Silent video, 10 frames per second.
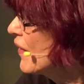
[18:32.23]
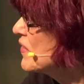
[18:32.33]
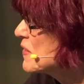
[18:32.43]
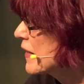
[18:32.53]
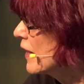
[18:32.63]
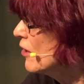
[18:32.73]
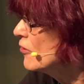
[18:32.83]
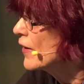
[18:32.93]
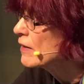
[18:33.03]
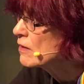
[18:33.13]
this
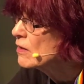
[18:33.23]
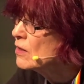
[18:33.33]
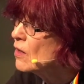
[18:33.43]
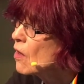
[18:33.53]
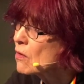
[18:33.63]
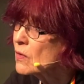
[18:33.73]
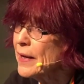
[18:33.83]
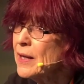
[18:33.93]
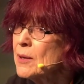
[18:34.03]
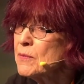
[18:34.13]
caring led
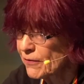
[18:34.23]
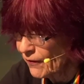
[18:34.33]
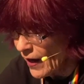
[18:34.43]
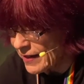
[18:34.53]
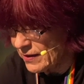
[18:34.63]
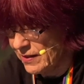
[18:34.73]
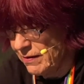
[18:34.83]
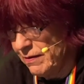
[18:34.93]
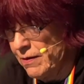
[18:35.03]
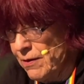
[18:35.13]
him to fight
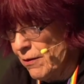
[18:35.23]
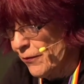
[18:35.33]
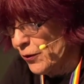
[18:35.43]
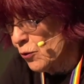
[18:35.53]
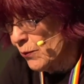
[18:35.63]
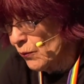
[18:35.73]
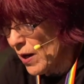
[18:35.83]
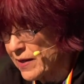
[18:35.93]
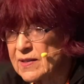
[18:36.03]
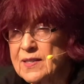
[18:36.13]
for human
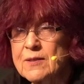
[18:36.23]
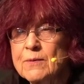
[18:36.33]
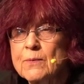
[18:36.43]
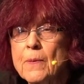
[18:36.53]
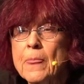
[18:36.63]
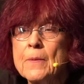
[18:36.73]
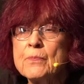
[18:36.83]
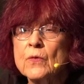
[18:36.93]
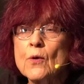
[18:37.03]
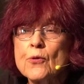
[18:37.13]
rights.
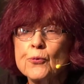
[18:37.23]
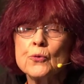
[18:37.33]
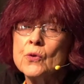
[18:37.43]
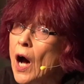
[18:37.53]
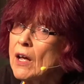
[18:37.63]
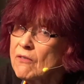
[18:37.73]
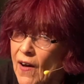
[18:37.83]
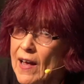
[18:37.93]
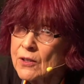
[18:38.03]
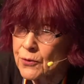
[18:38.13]
Through
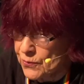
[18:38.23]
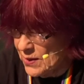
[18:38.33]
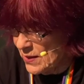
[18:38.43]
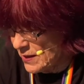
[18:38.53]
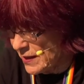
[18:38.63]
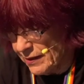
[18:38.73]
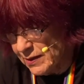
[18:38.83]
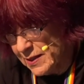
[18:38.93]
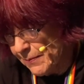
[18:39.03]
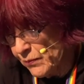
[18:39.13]
nonviolent
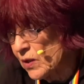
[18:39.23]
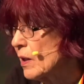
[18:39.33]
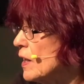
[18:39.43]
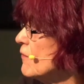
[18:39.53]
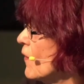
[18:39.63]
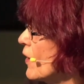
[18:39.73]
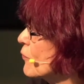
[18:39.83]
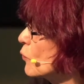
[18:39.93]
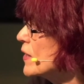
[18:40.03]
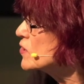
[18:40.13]
resistance, he fought for
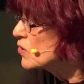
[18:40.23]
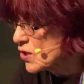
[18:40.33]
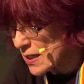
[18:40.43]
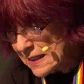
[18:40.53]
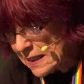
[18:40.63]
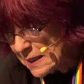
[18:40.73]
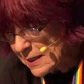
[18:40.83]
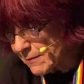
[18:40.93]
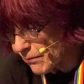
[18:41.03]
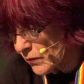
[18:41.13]
racial justice
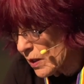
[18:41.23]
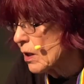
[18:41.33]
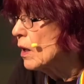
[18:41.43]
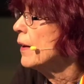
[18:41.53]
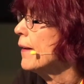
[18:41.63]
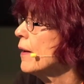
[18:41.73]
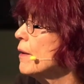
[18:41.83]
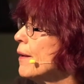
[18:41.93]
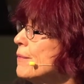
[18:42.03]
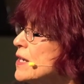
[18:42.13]

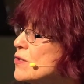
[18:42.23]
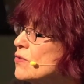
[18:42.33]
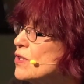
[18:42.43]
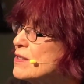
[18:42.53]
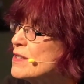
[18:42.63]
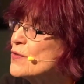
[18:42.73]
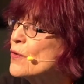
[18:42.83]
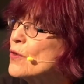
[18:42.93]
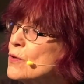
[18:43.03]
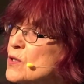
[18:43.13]
for
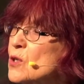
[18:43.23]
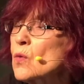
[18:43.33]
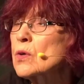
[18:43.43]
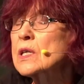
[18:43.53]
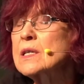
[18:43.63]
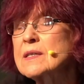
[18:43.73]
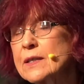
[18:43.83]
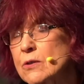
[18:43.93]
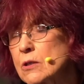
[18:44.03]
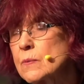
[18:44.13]
those that were
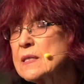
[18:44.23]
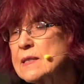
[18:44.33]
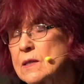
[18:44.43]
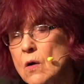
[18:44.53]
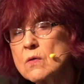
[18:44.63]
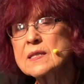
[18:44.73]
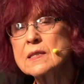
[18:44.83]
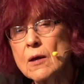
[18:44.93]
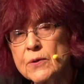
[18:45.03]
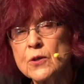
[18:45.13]
considered to be so
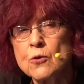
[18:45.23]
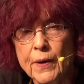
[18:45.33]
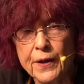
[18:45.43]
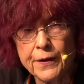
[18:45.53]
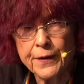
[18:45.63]
subhuman